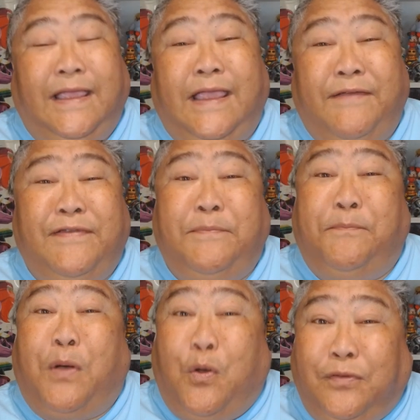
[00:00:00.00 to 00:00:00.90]
Even
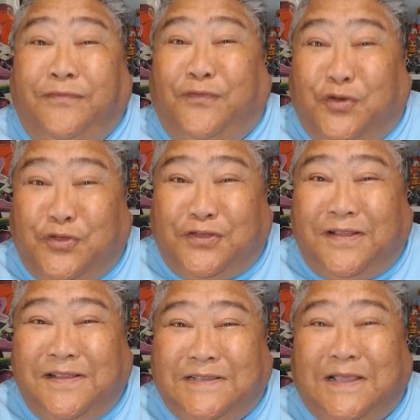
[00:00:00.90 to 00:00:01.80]
both
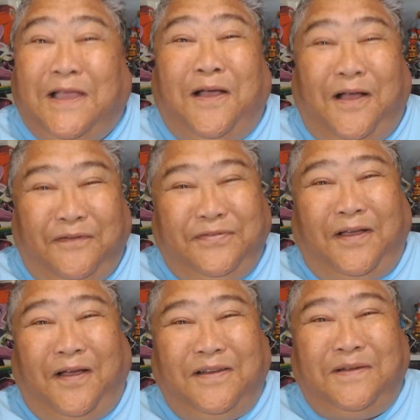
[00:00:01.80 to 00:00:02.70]
versions of the
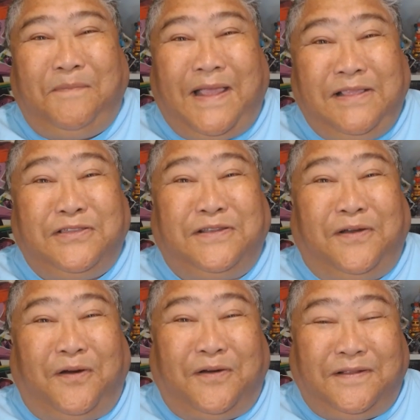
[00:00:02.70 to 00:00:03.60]
Haunted Mansion
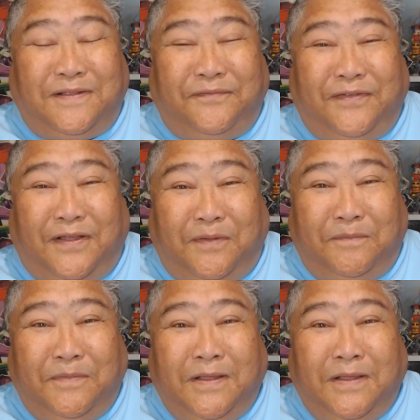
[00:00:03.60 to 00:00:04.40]
are in the film.